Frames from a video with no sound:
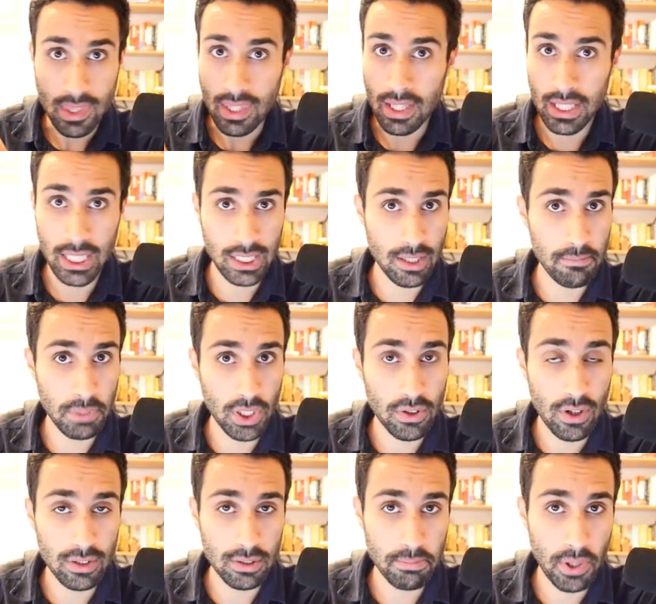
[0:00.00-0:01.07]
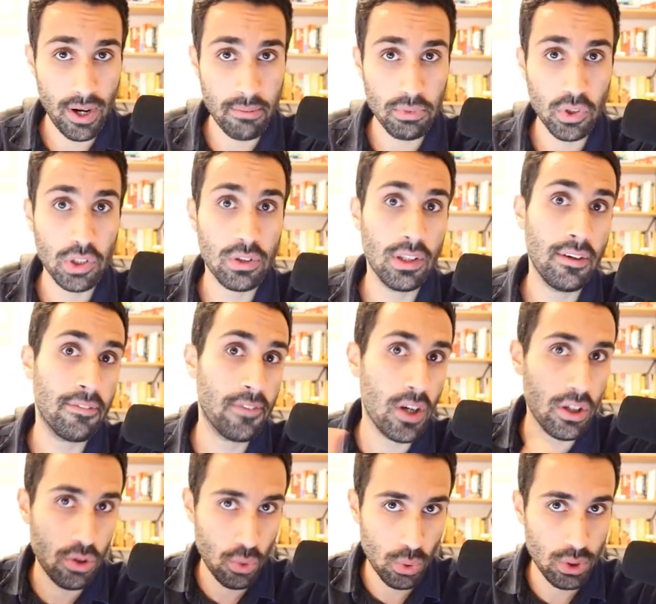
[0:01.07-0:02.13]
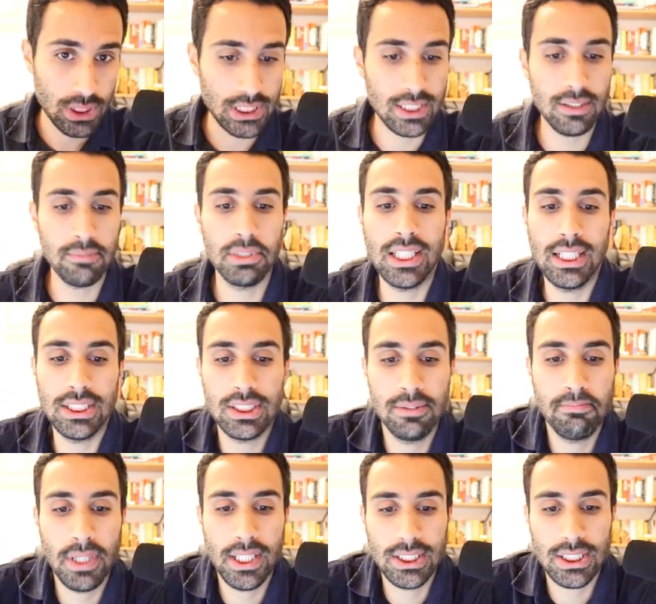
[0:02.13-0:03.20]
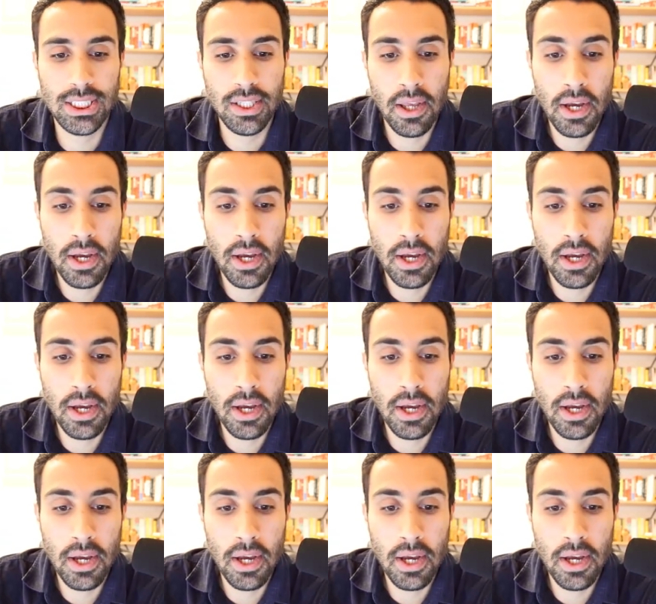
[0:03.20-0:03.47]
It can be called a primary clarifier or a sedimentation basin.